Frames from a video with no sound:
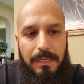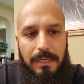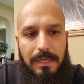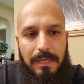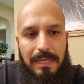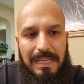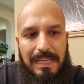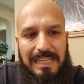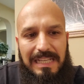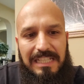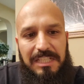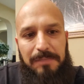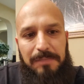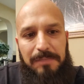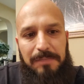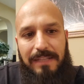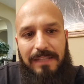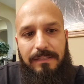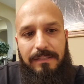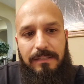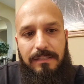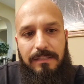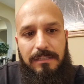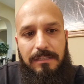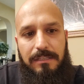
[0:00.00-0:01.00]
Expect
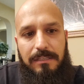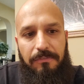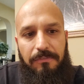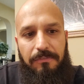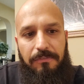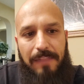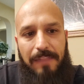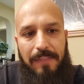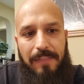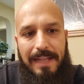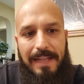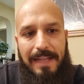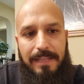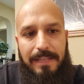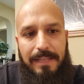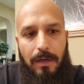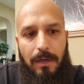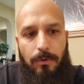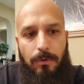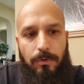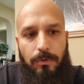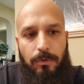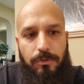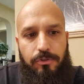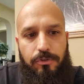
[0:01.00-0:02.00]
to see some flat
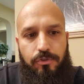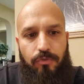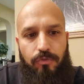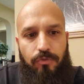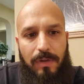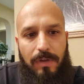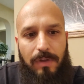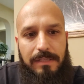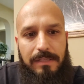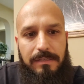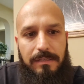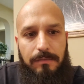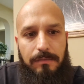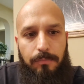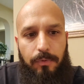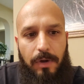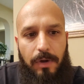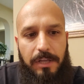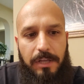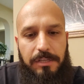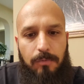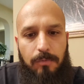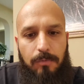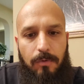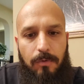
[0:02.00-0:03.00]
downwards trends in
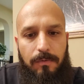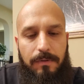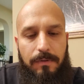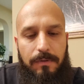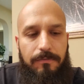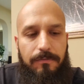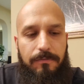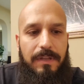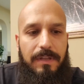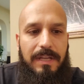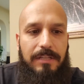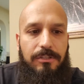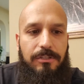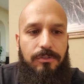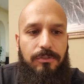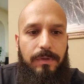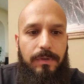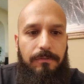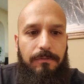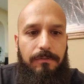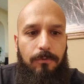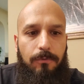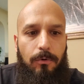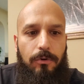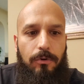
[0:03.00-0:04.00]
price movement for the next 3
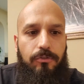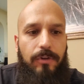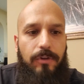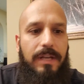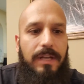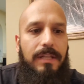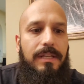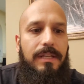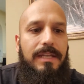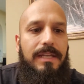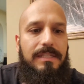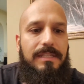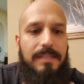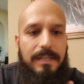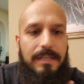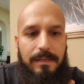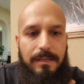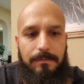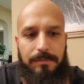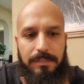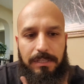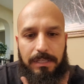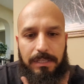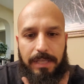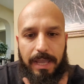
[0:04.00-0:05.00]
to 4 trading days on
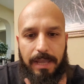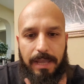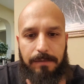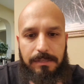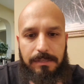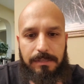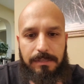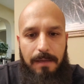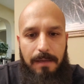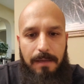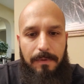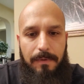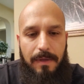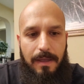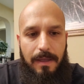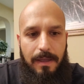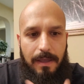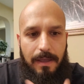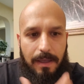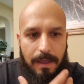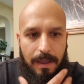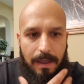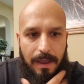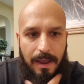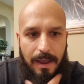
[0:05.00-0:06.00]
AMC and GameStop.
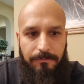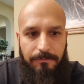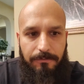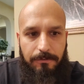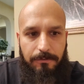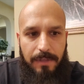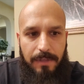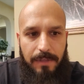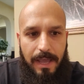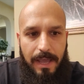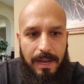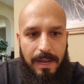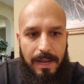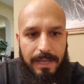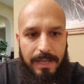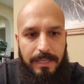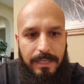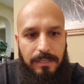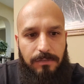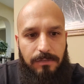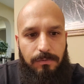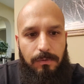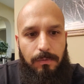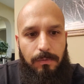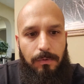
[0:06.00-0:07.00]
After that, I
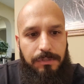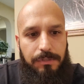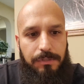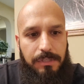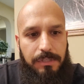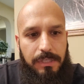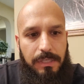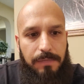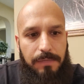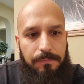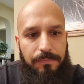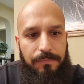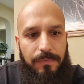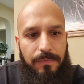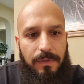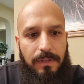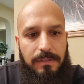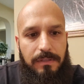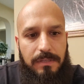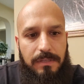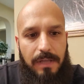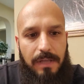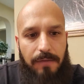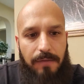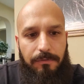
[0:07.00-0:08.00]
guess we will see.
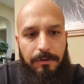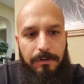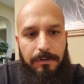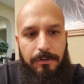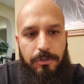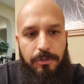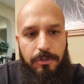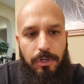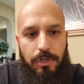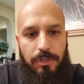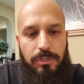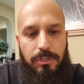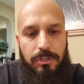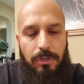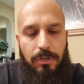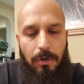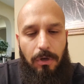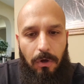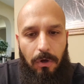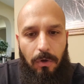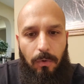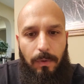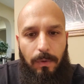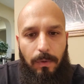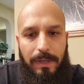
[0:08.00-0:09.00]
It's never just
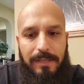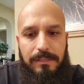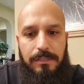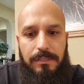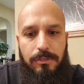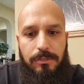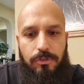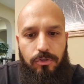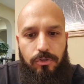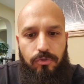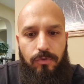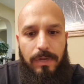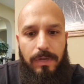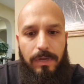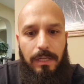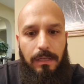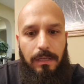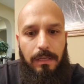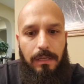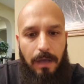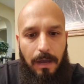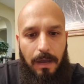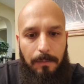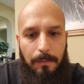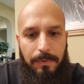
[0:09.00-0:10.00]
always straight
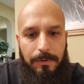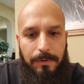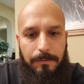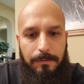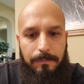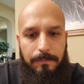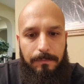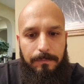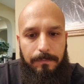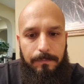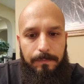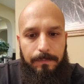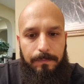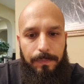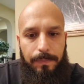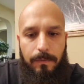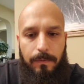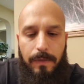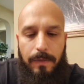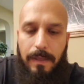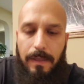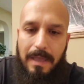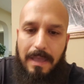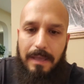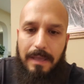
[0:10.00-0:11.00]
up.
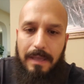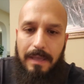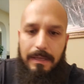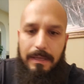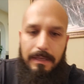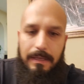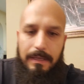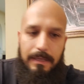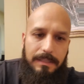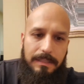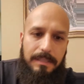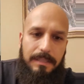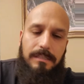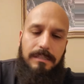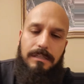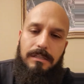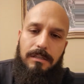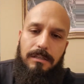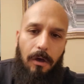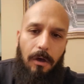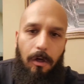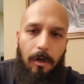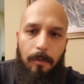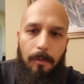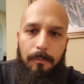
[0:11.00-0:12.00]
Okay, this is
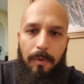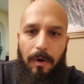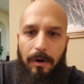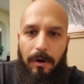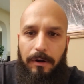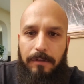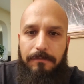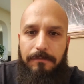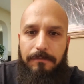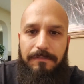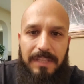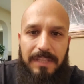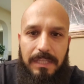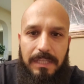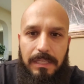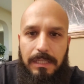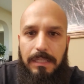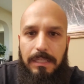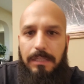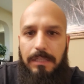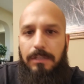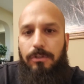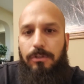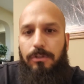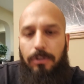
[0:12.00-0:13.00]
all part of
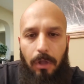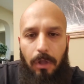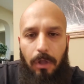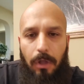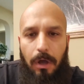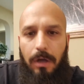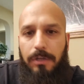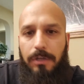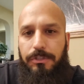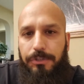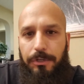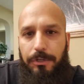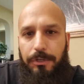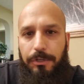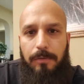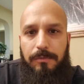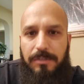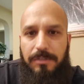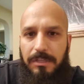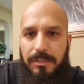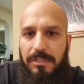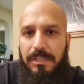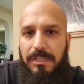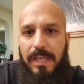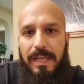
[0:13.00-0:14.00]
the long-term
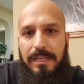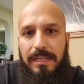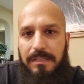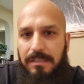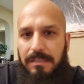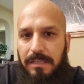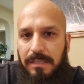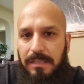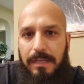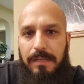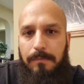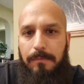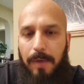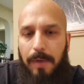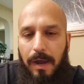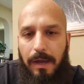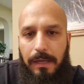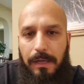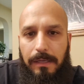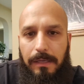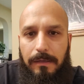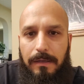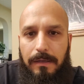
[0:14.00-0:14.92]
sustained steady buying.